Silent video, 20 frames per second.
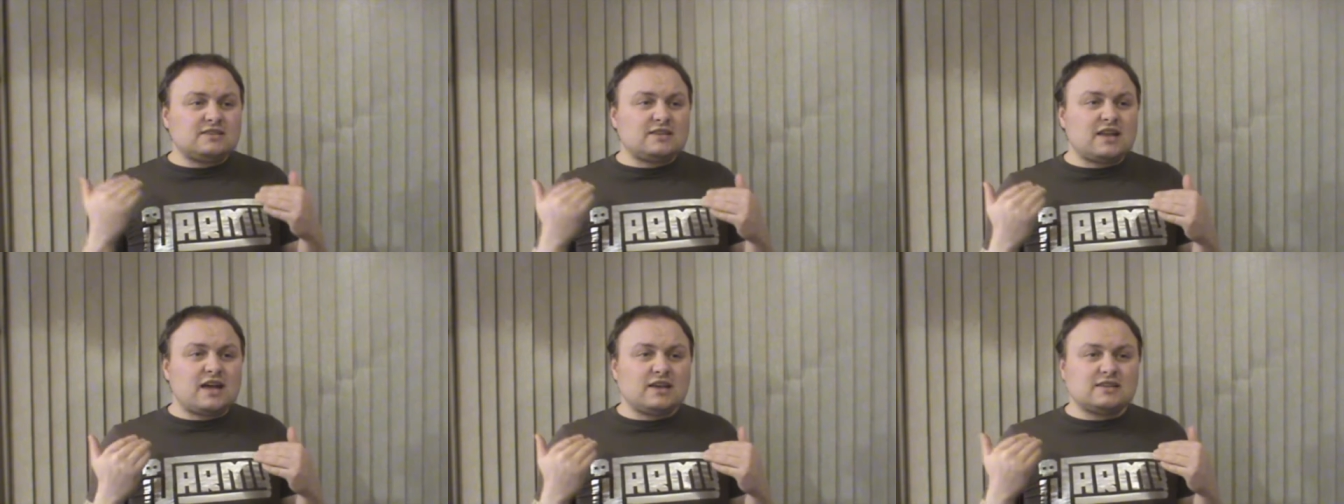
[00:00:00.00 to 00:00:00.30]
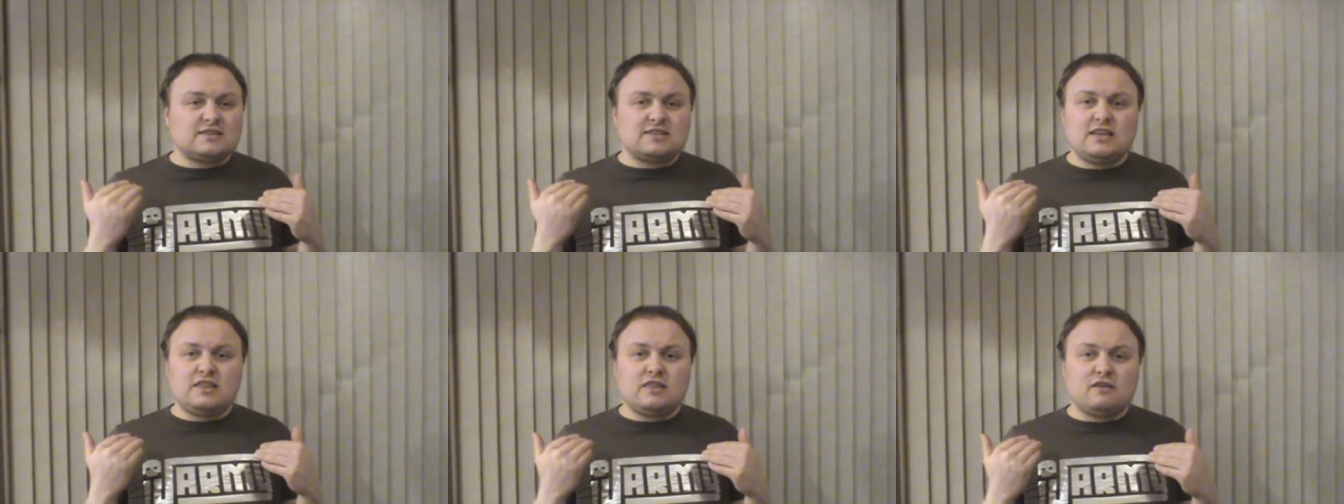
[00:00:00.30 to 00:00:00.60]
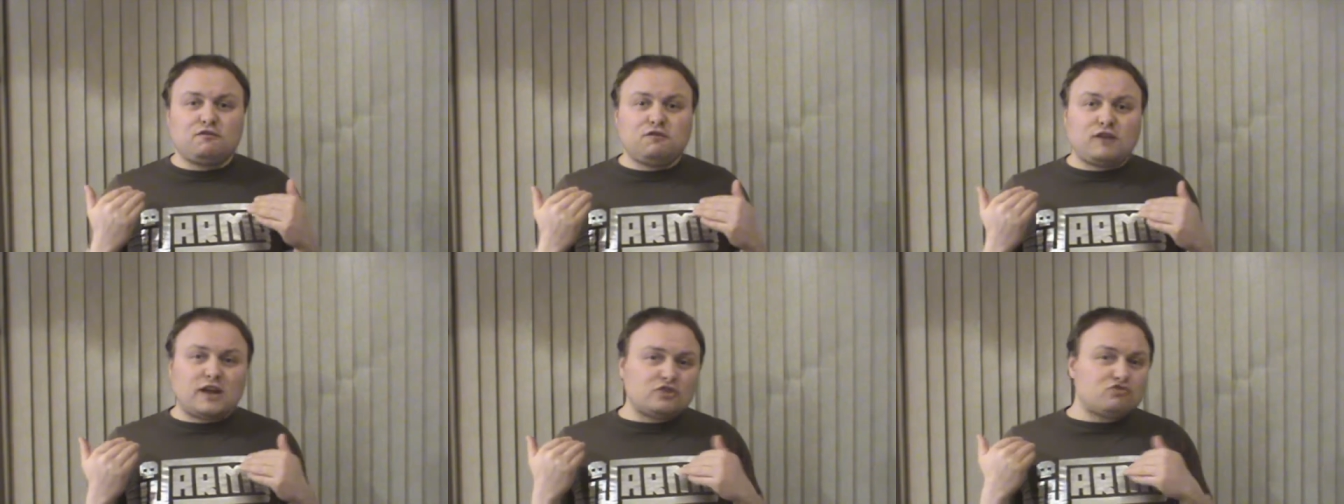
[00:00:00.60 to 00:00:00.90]
it's like seeing the
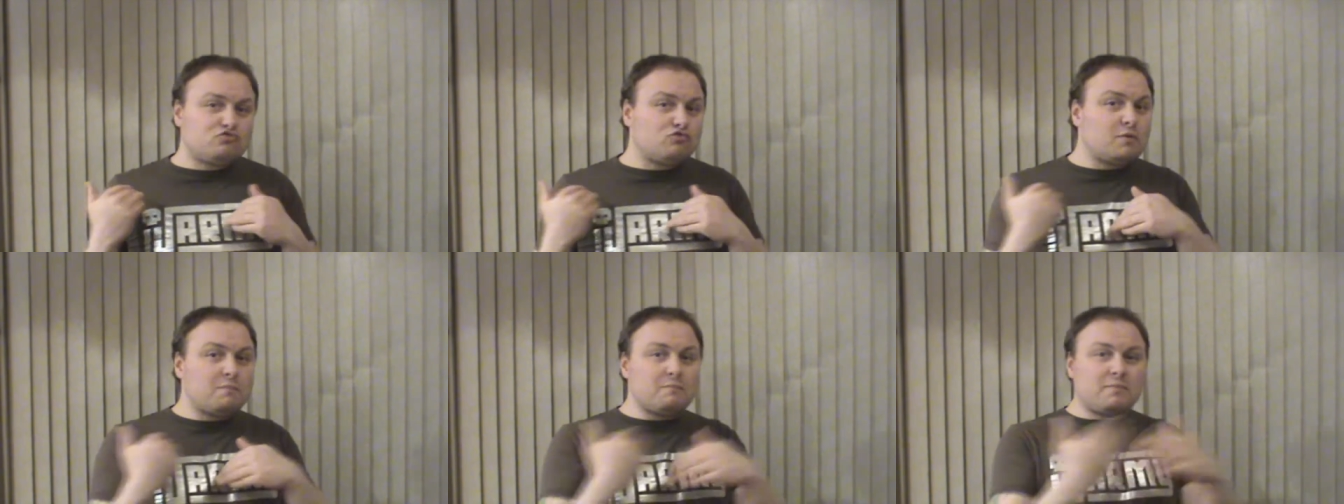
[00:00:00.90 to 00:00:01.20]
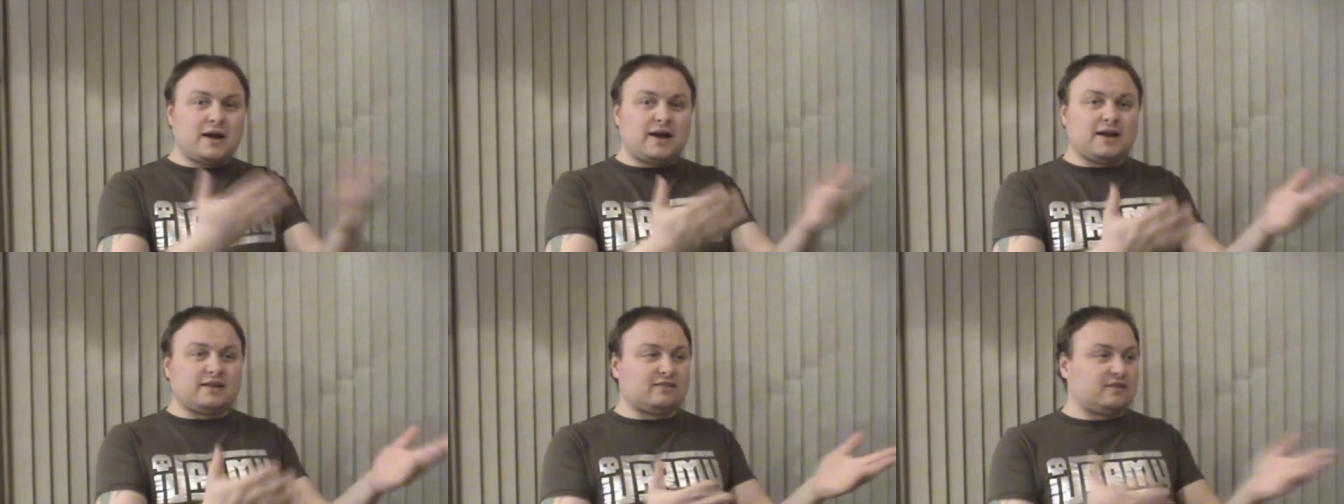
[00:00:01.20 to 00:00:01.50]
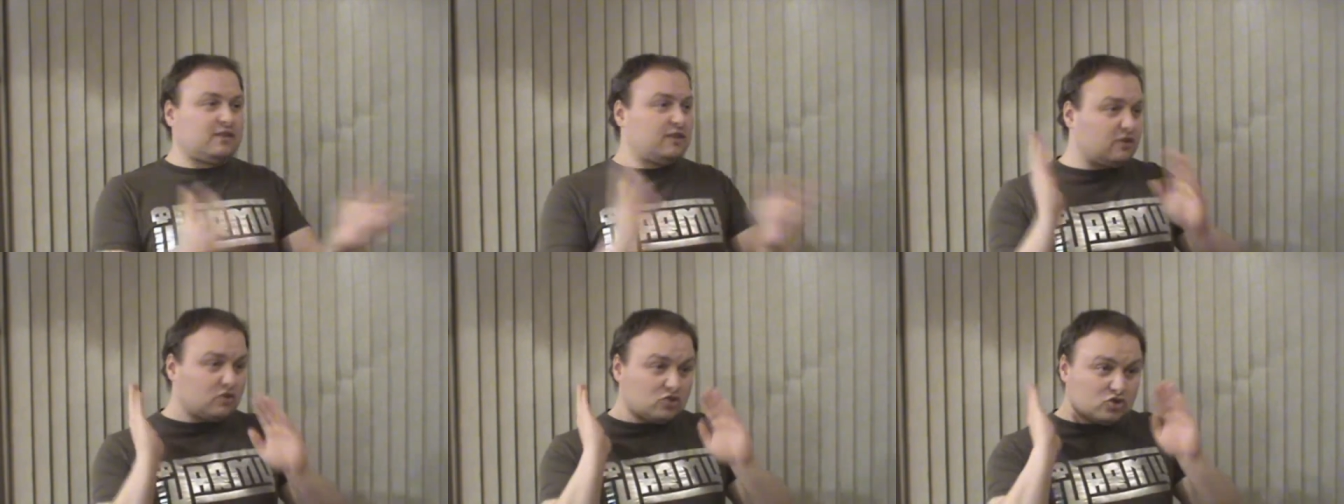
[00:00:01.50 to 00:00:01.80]
flash run
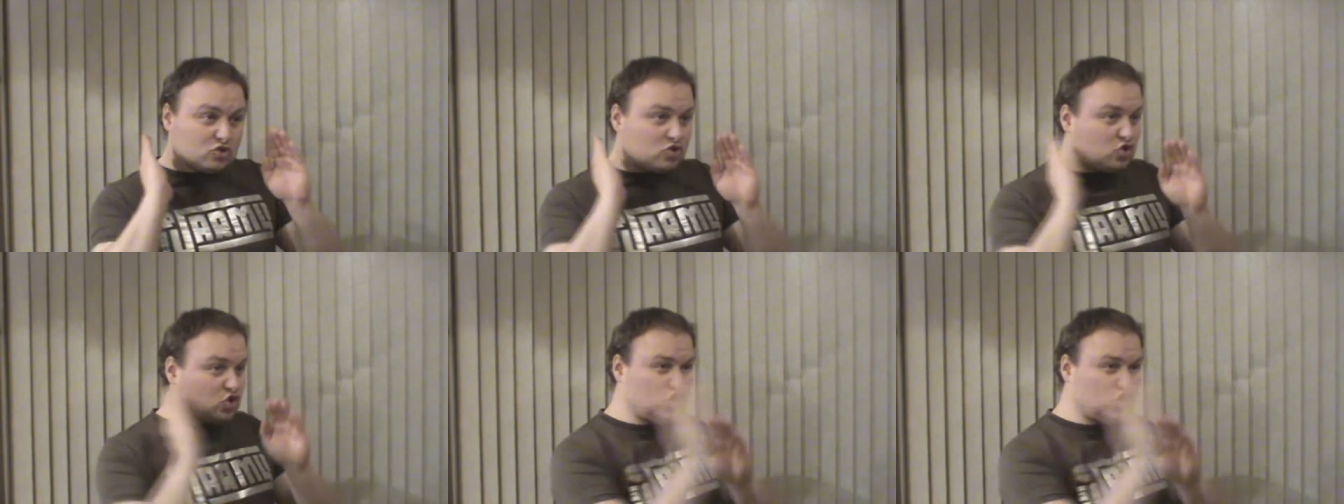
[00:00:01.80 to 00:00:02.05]
past. They just